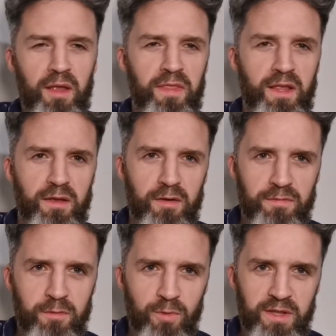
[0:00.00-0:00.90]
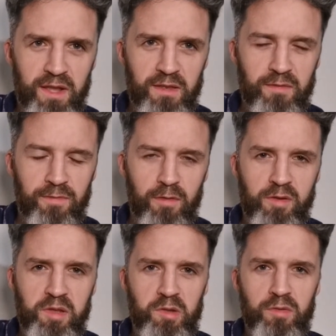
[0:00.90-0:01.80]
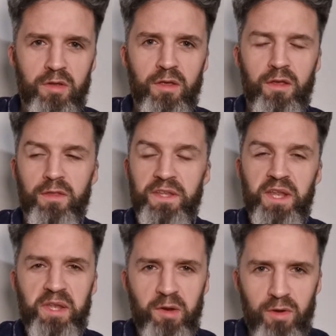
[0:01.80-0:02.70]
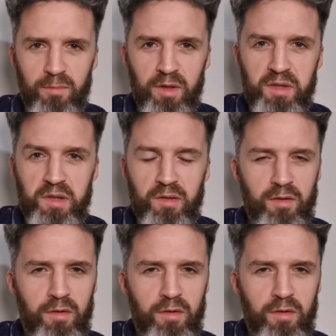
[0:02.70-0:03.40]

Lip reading: I think often we tend to focus on the disagreements.